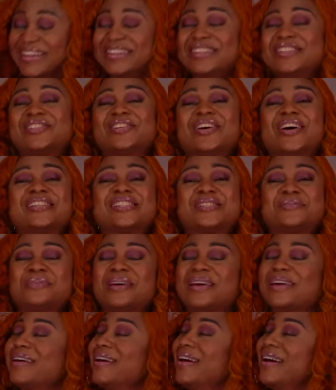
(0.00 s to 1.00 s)
Trust me,
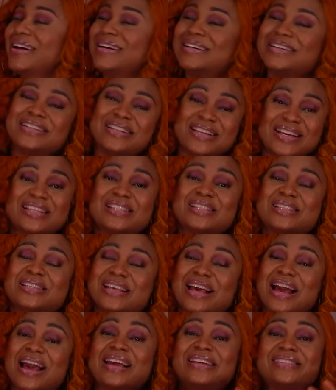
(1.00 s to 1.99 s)
these
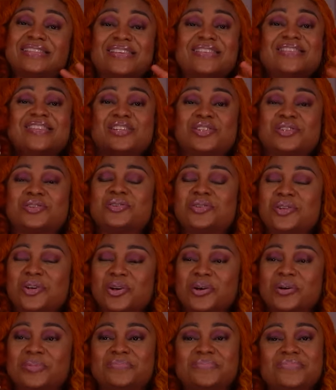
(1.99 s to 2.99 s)
guys in the
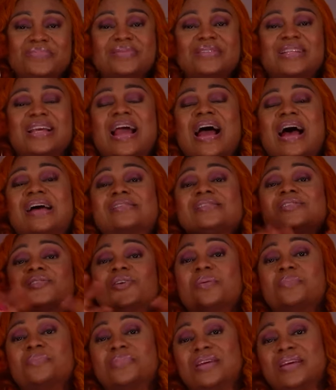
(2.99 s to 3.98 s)
studio, they are
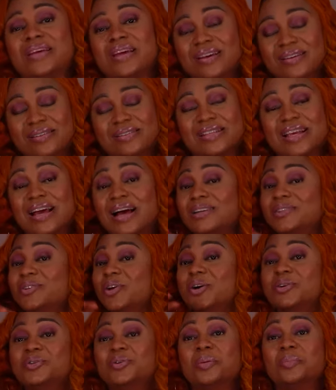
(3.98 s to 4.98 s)
something else. They are
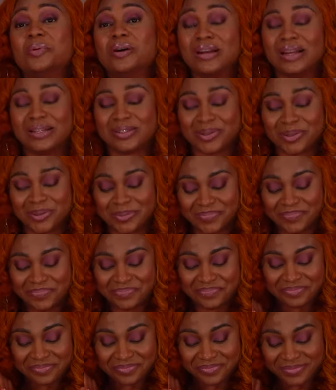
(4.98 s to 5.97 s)
not normal at all.
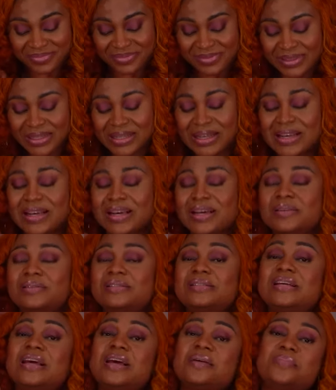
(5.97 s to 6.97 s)

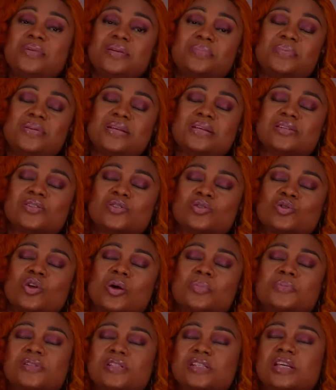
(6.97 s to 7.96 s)
Dear man, please stop
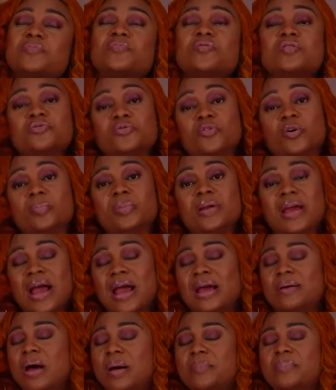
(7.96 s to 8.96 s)
skipping foreplay.
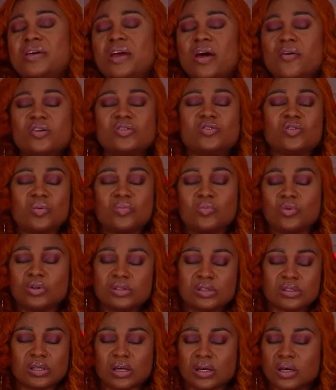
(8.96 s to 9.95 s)
I'm hearing someone
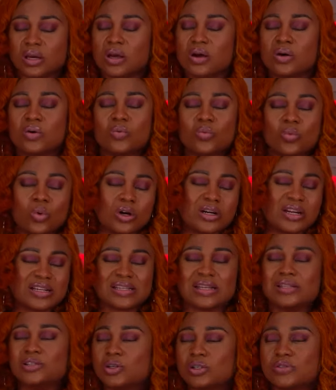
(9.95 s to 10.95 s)
say, what
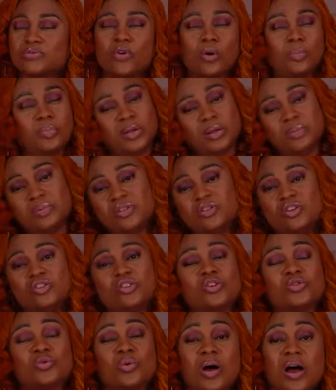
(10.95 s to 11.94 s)
exactly does foreplay mean? It's not
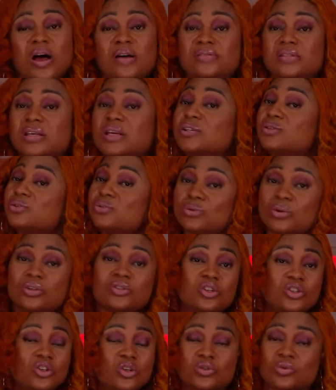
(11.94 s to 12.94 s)
just to have sex. No, it's
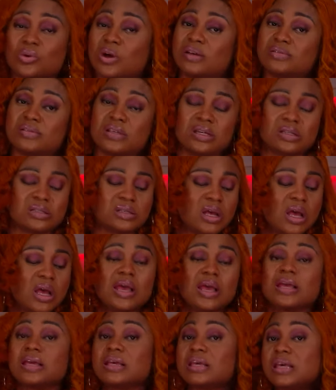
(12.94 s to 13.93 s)
not just to have sex.
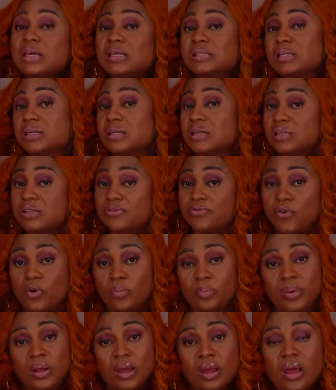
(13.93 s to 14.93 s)
Kissing is
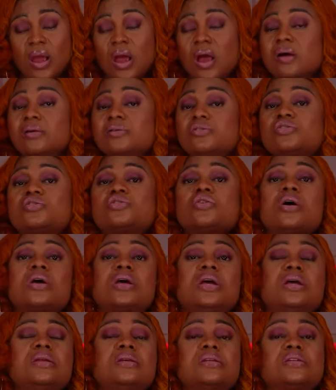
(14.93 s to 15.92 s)
foreplay.
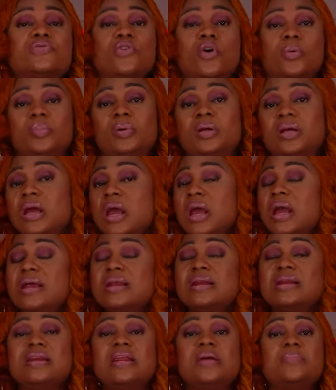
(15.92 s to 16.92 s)
Sucking is foreplay.
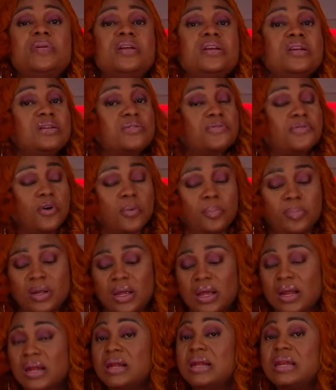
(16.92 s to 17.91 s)
Nibbling is
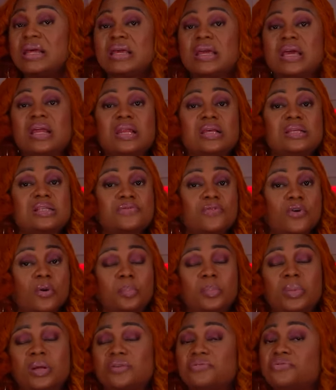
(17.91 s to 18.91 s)
foreplay, licking is
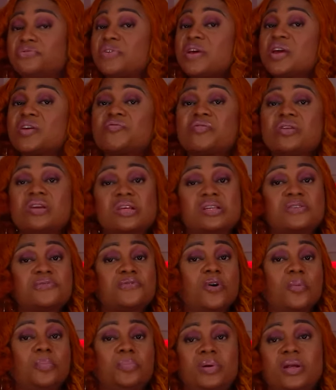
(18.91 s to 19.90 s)
foreplay, fingering is
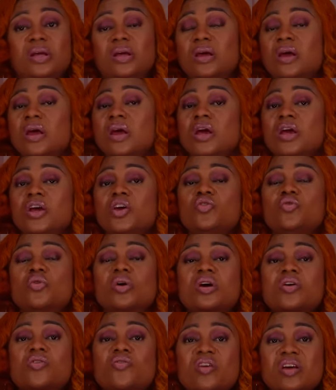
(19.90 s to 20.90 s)
foreplay, you know,
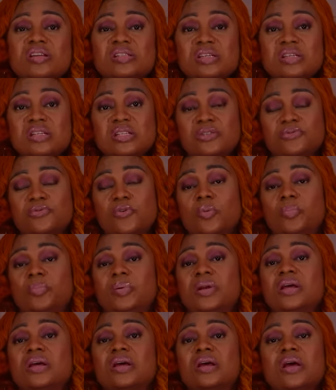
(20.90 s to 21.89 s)
caressing is
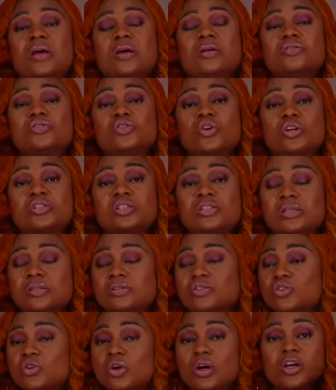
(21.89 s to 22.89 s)
foreplay, touching,
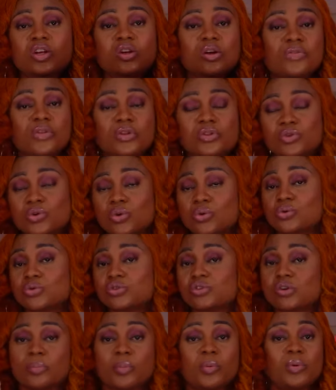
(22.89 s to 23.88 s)
sucking of the toes.
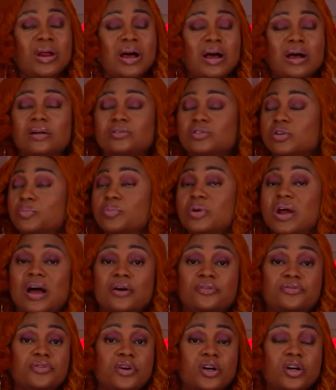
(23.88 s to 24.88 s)
Some people
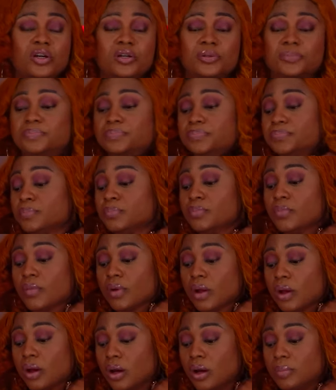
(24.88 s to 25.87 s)

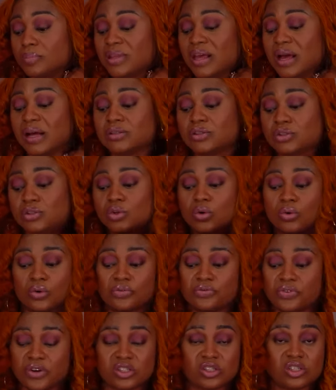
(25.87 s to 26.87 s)
have their toe
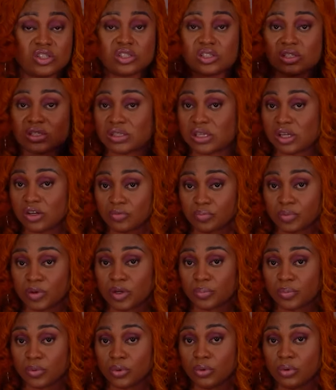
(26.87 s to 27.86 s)
fetish set of
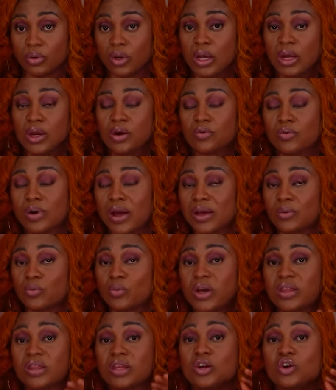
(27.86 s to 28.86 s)
people, right,
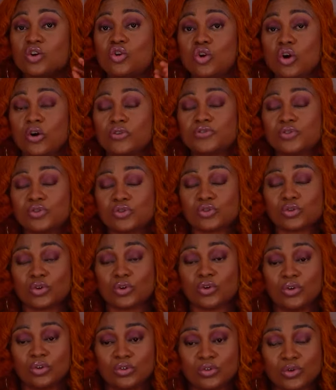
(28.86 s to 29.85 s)
where they love to suck
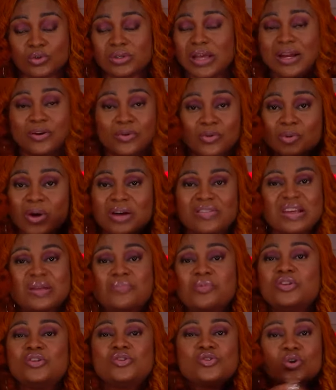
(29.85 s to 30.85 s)
on toes. I don't know, have
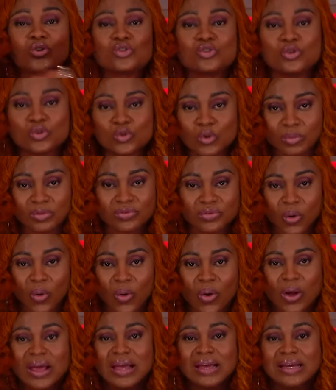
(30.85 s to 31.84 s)
anybody sucked your toe before?
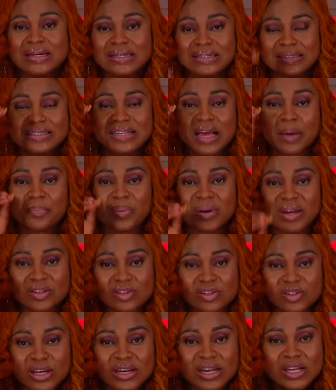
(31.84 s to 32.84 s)
They are
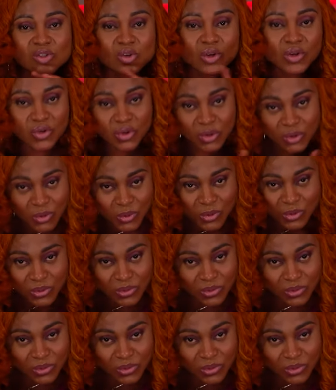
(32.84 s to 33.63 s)
penetrating and they are sucking your toes.